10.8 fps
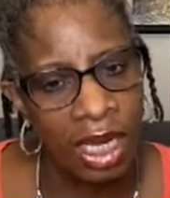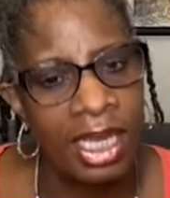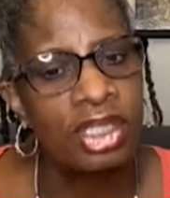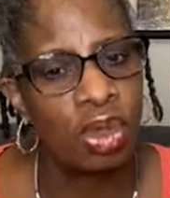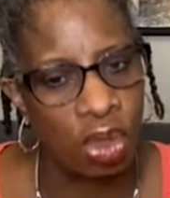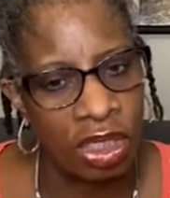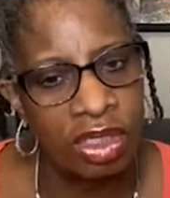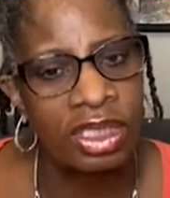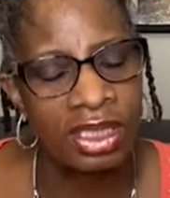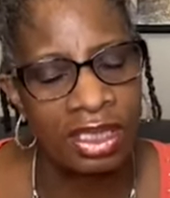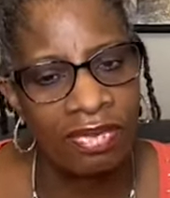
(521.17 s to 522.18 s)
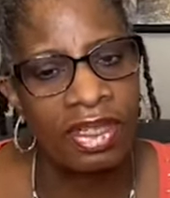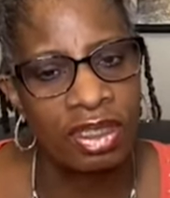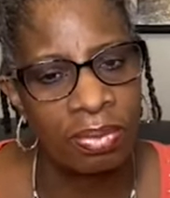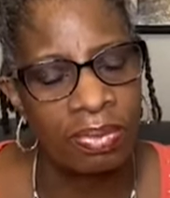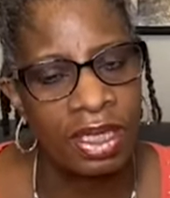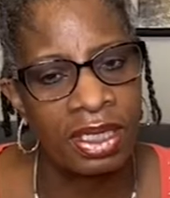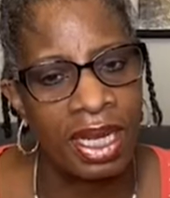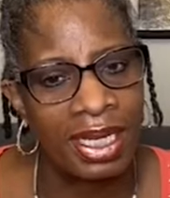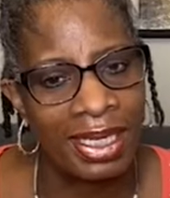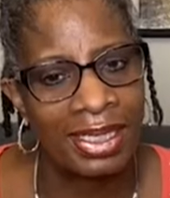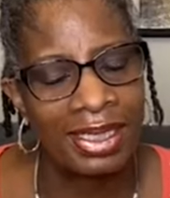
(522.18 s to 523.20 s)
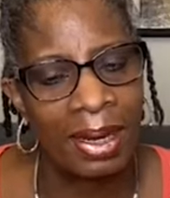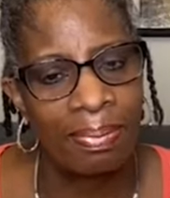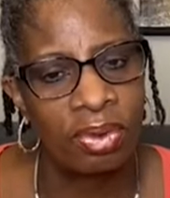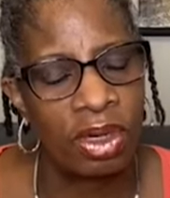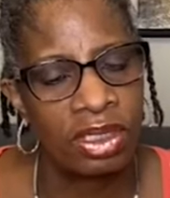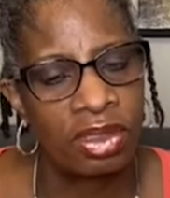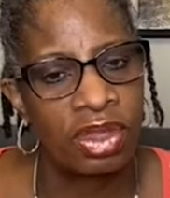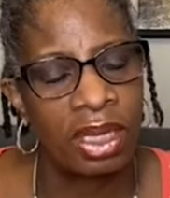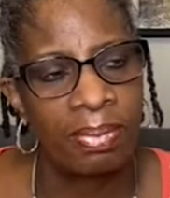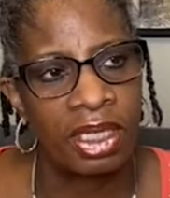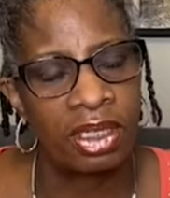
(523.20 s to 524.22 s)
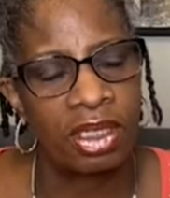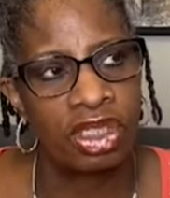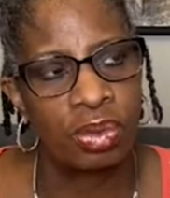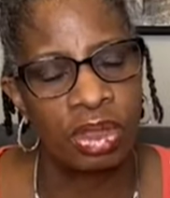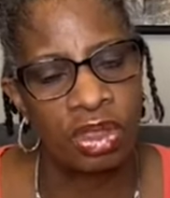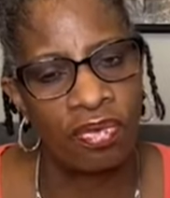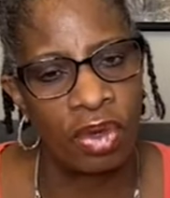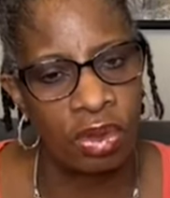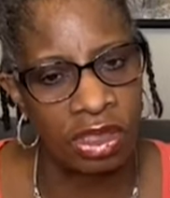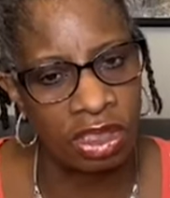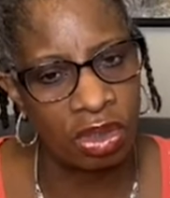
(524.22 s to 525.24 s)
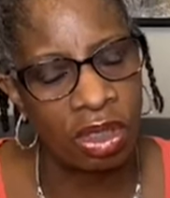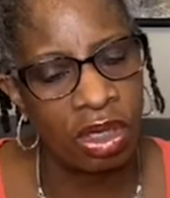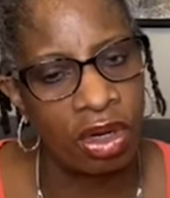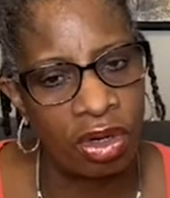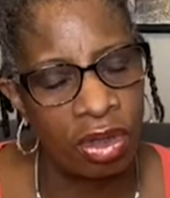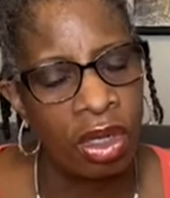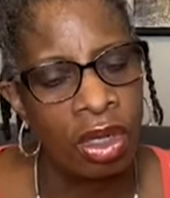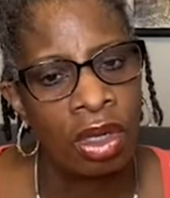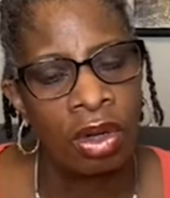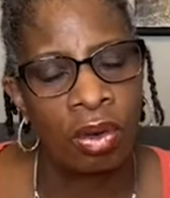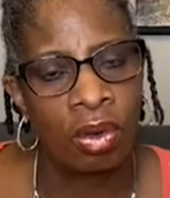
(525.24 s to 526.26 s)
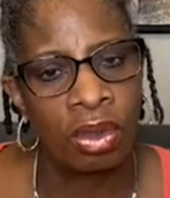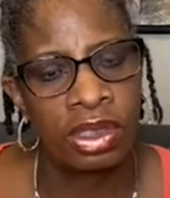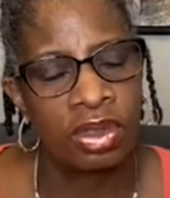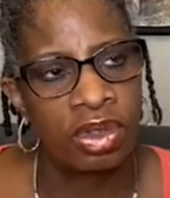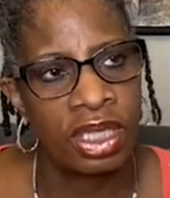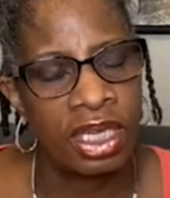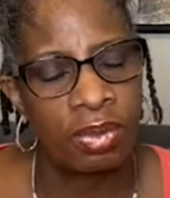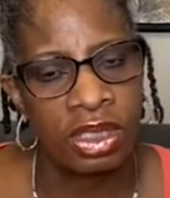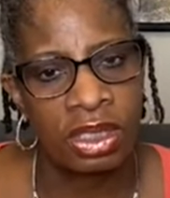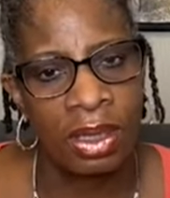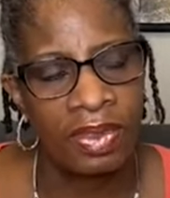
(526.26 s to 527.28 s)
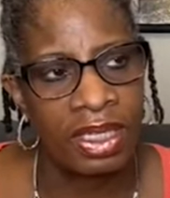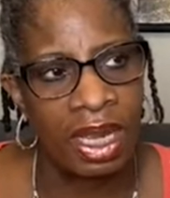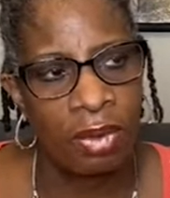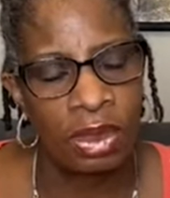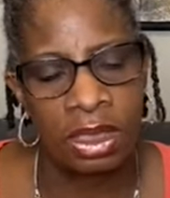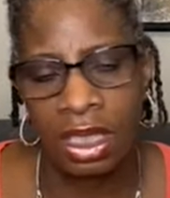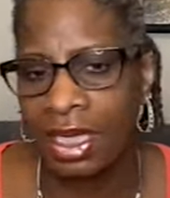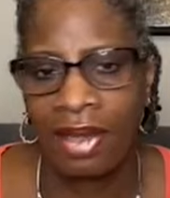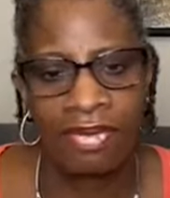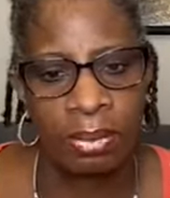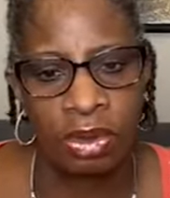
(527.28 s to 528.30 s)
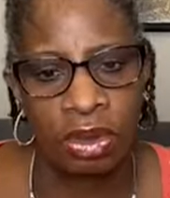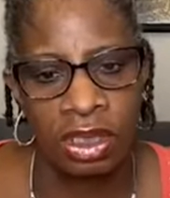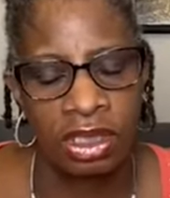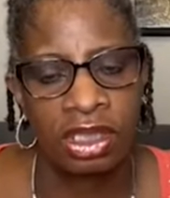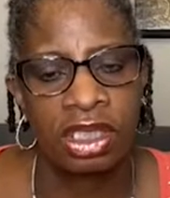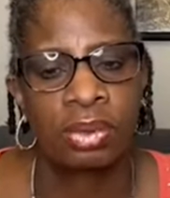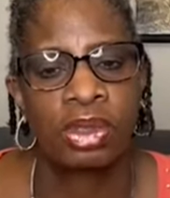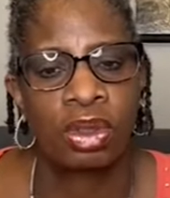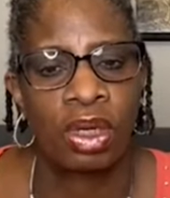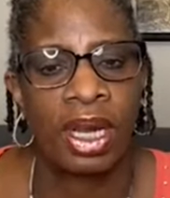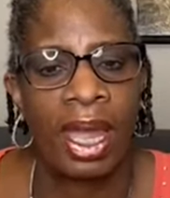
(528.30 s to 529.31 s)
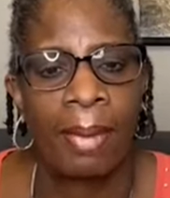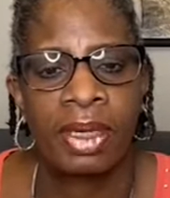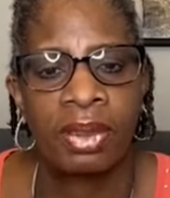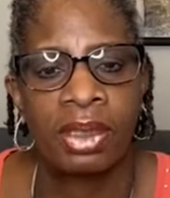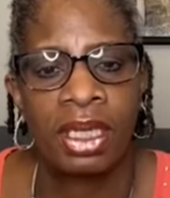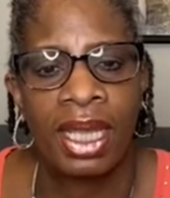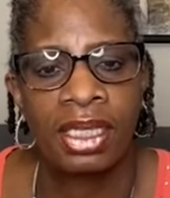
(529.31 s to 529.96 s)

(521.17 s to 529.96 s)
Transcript: ignore yourself a little bit and get to that point, you think, because you were so focused on her? Or do you think it was something that was inevitable and it just was going to happen? It had